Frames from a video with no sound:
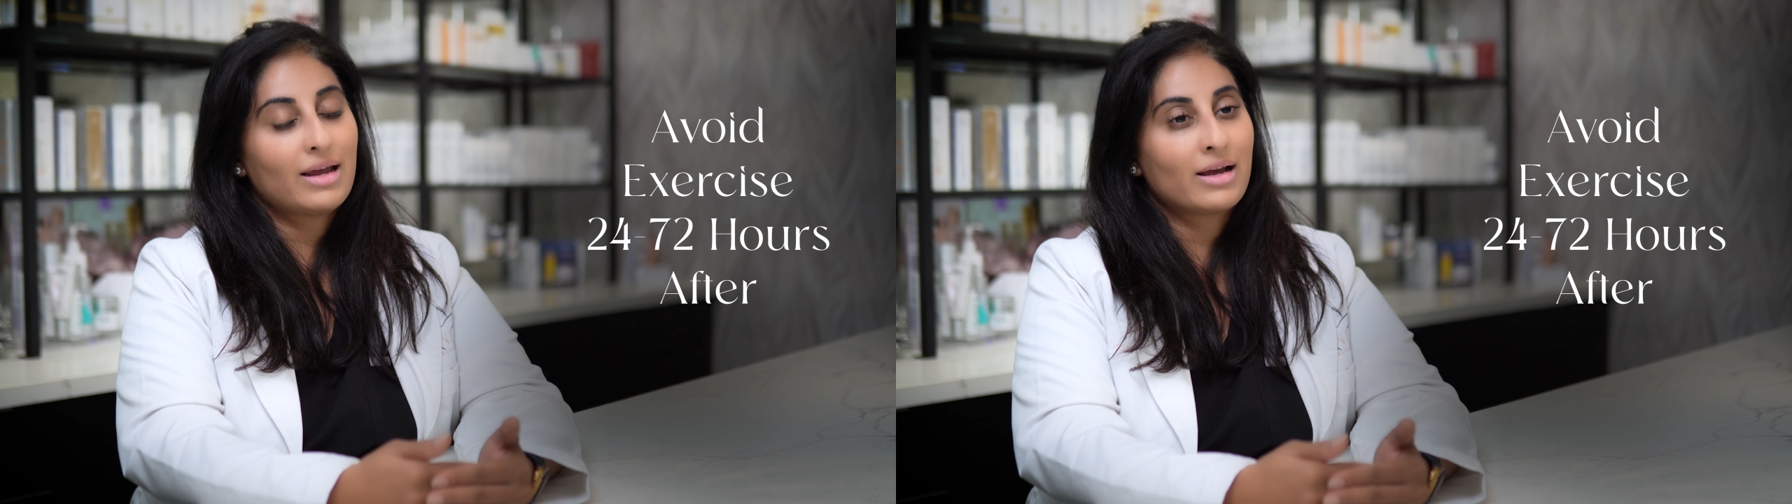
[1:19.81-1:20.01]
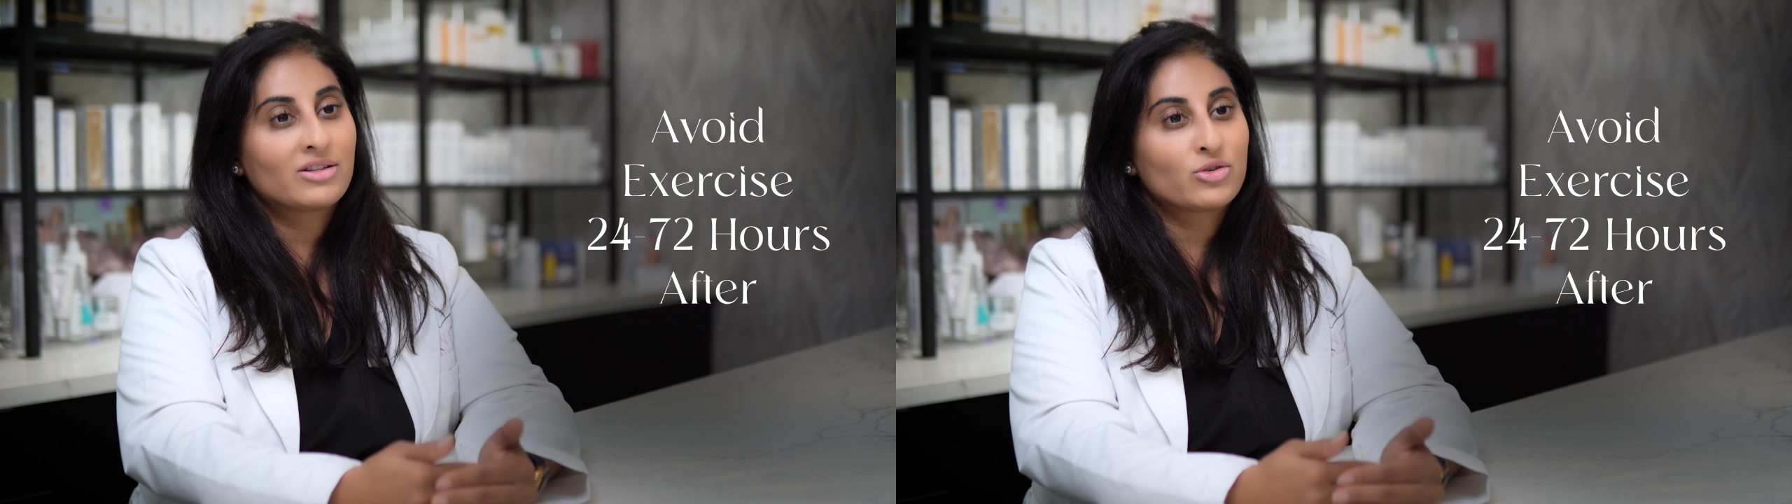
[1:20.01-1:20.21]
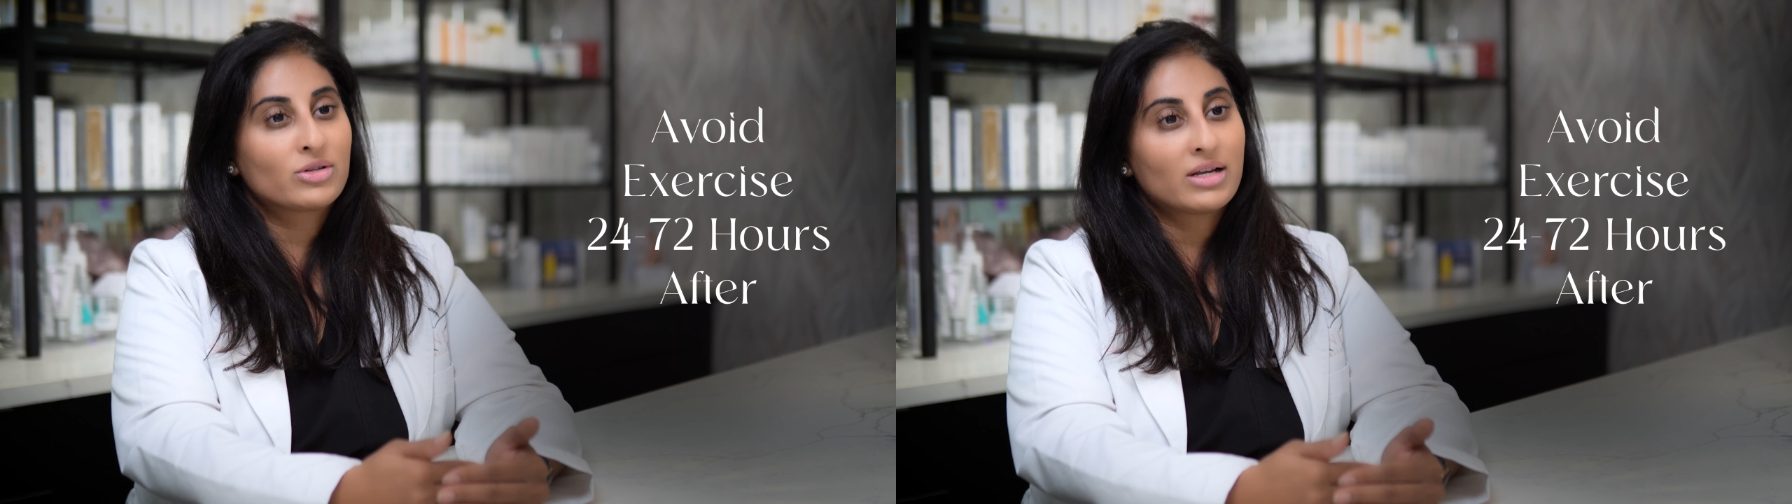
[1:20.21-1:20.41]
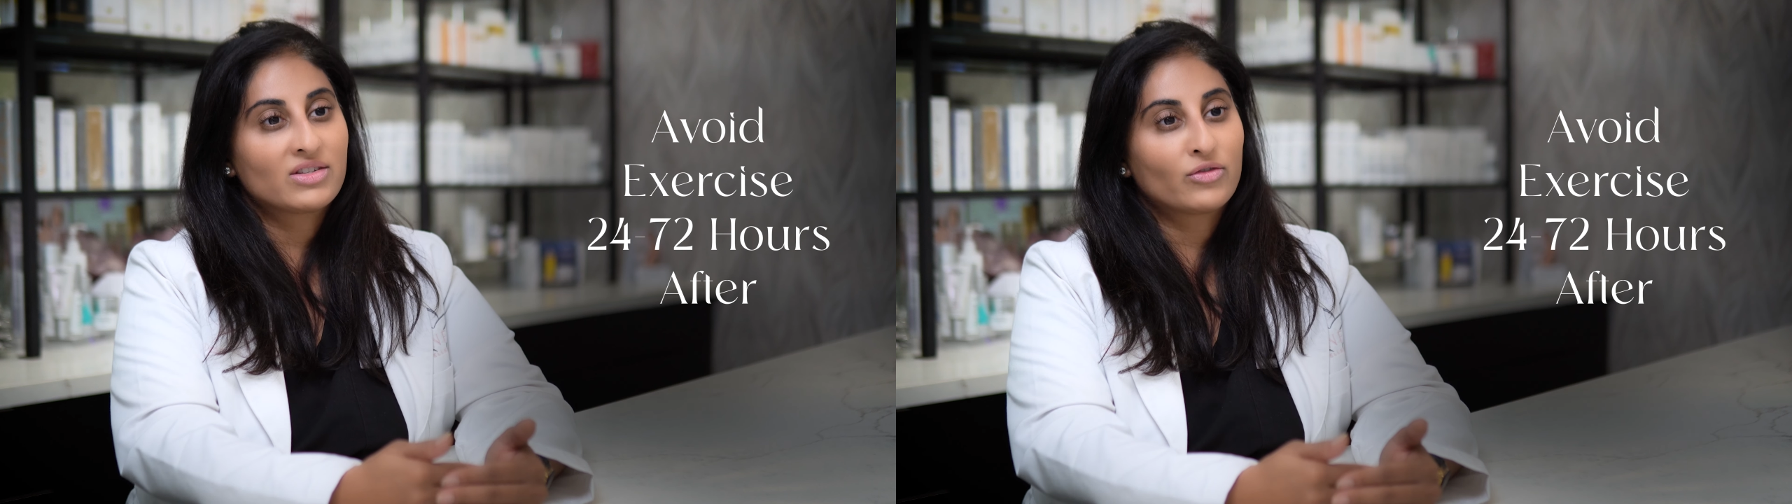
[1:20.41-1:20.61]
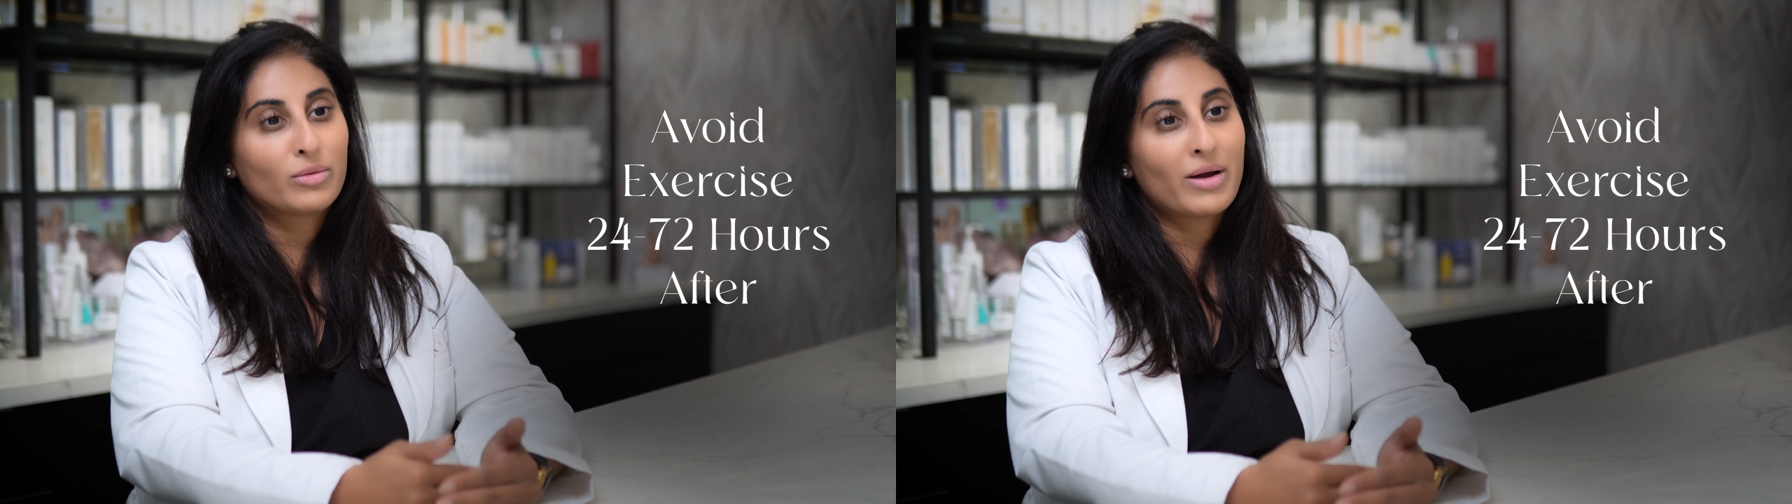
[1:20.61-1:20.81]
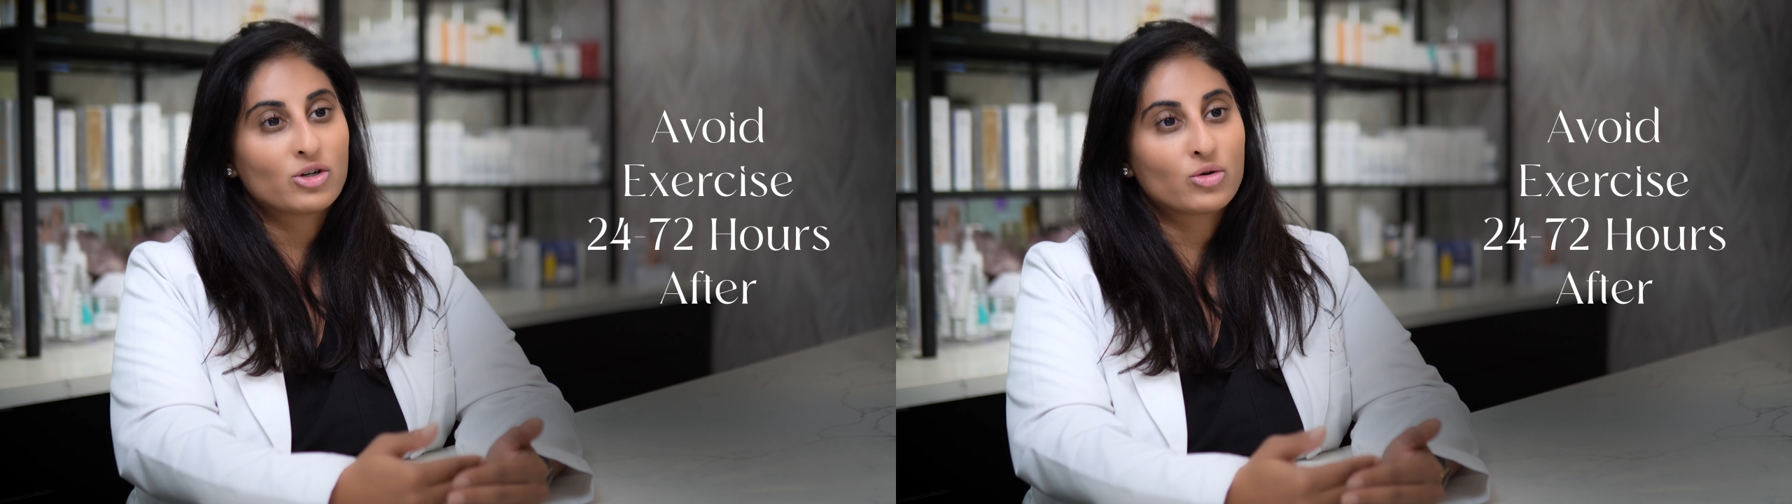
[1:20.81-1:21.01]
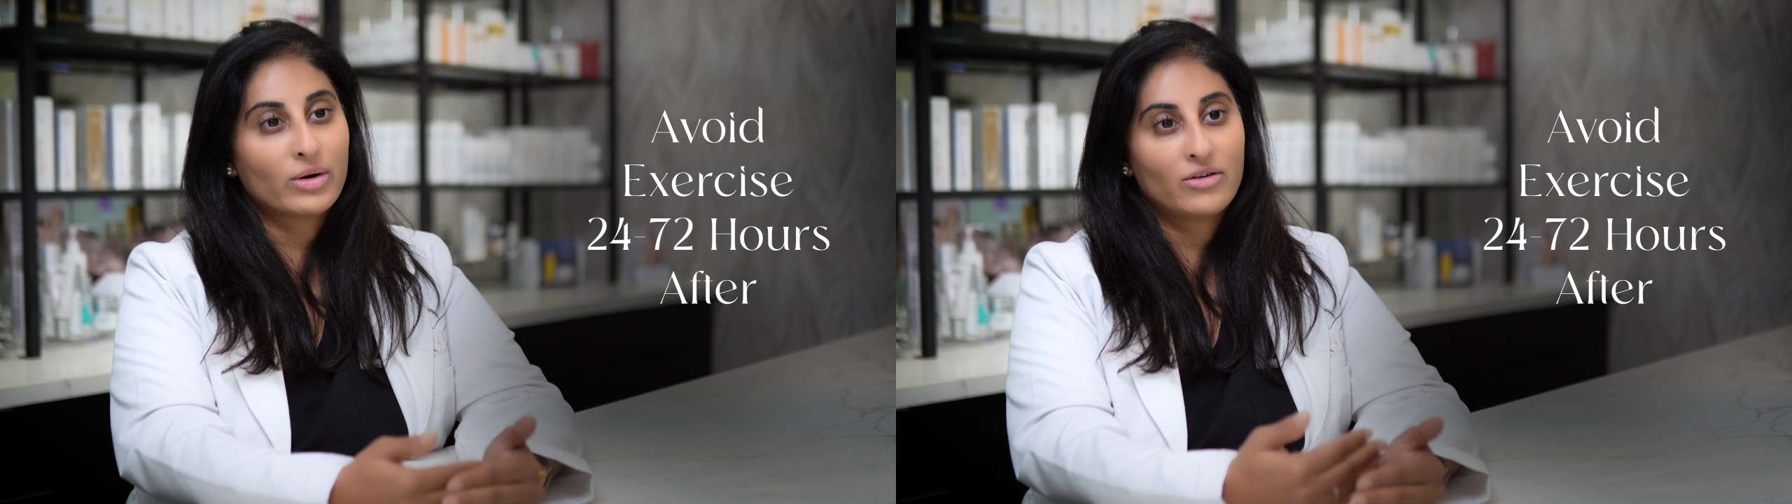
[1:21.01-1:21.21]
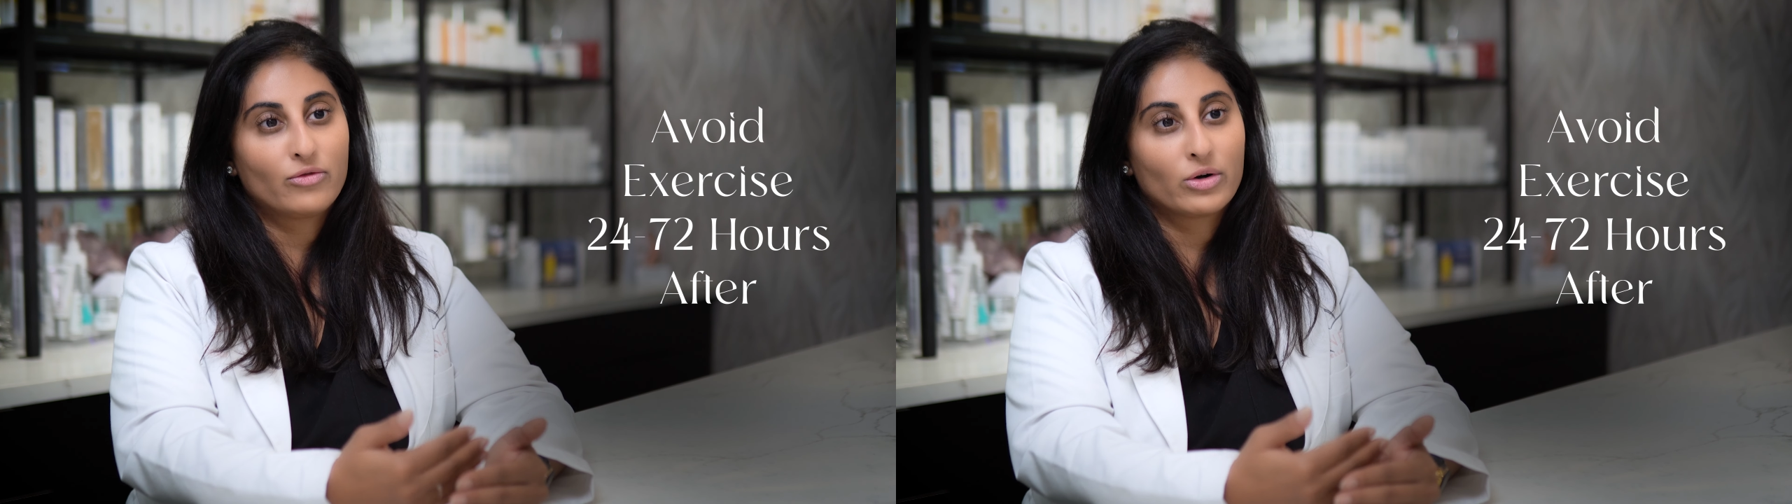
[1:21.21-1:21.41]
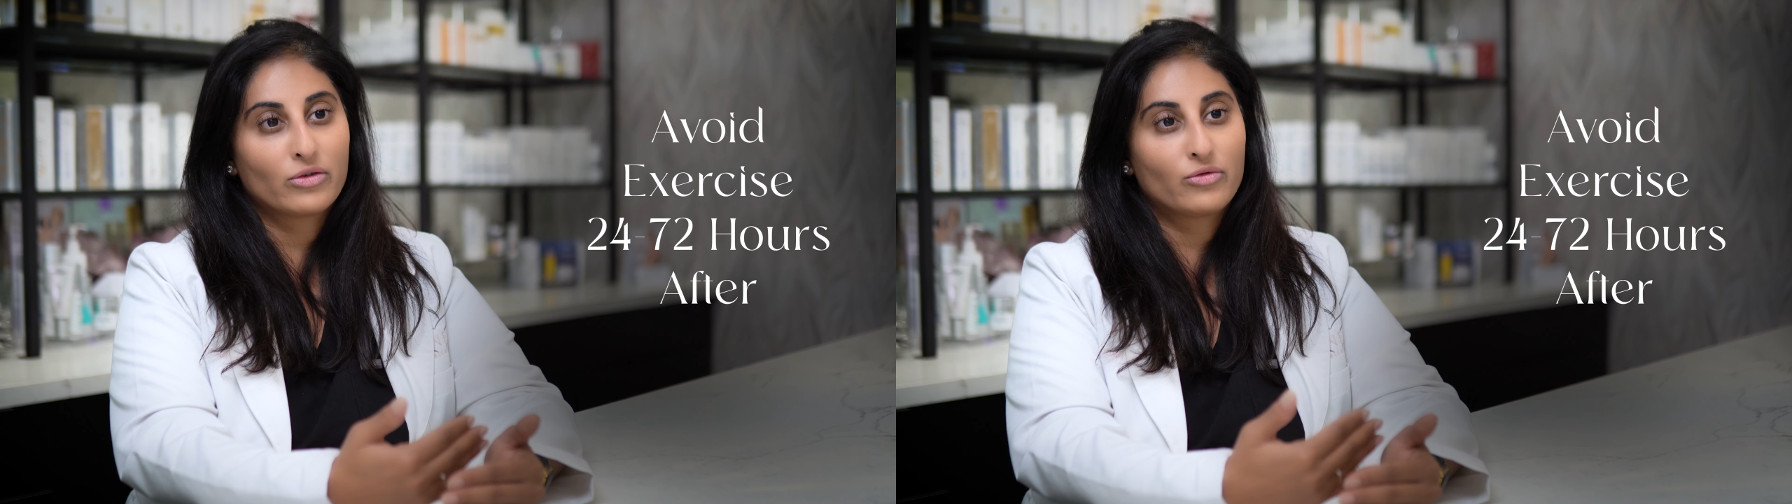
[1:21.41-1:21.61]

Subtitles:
exercise for about 24 to